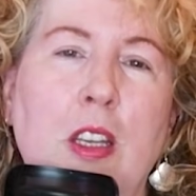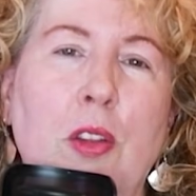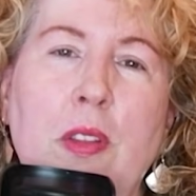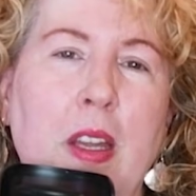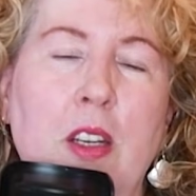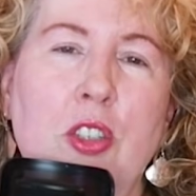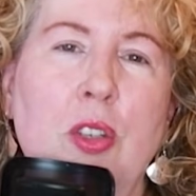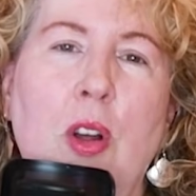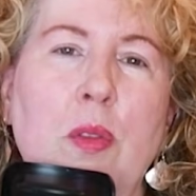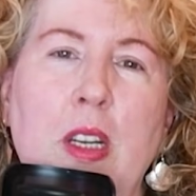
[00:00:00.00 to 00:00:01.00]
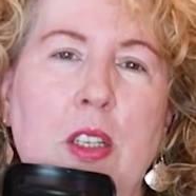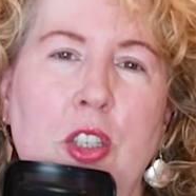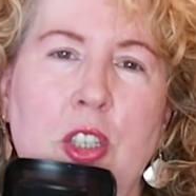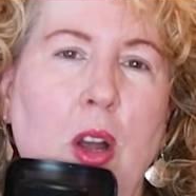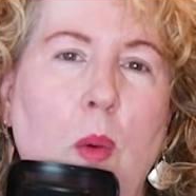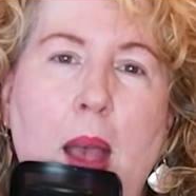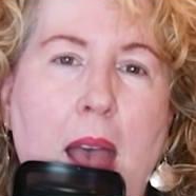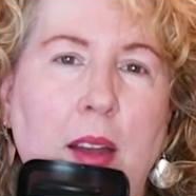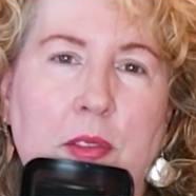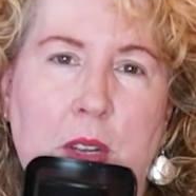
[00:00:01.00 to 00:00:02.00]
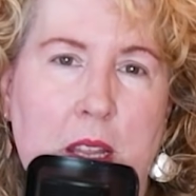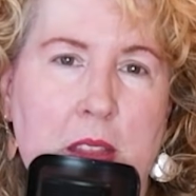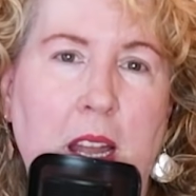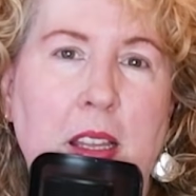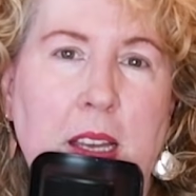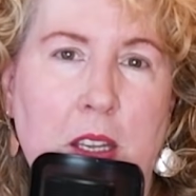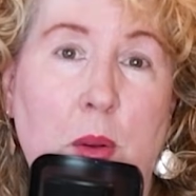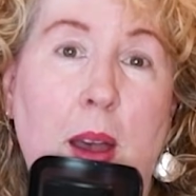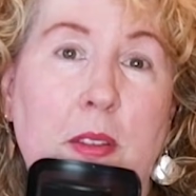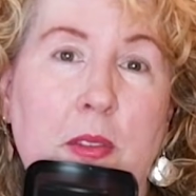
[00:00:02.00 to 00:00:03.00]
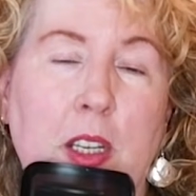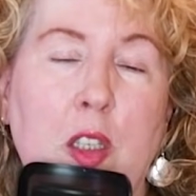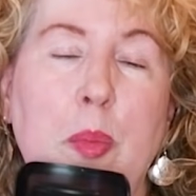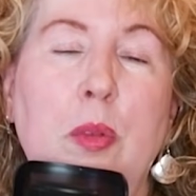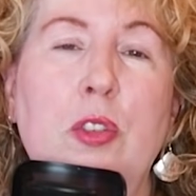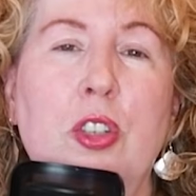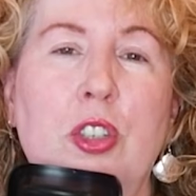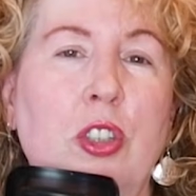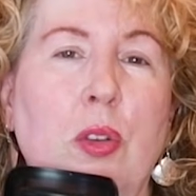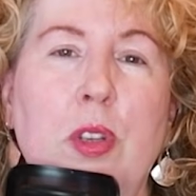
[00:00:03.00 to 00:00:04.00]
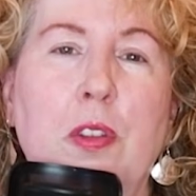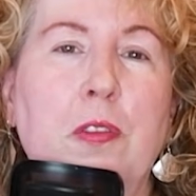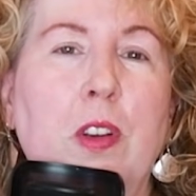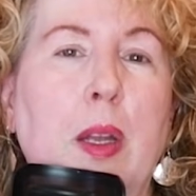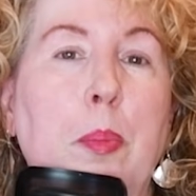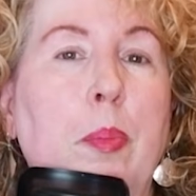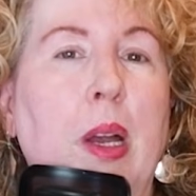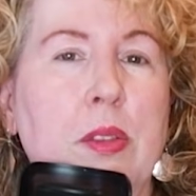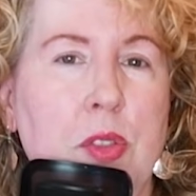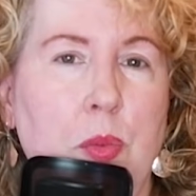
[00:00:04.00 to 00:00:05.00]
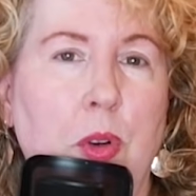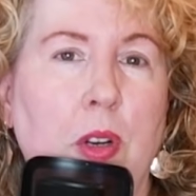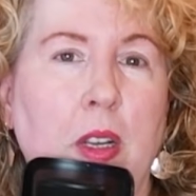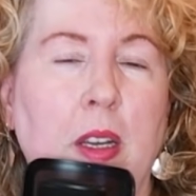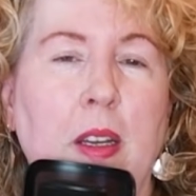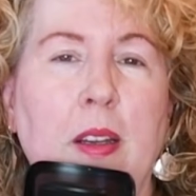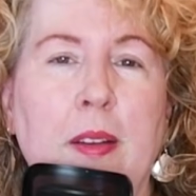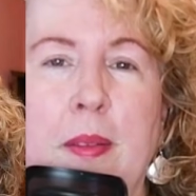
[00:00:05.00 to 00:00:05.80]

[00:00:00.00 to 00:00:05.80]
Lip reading: other thing is you don't need to show everything that you have available, just show your very best work. A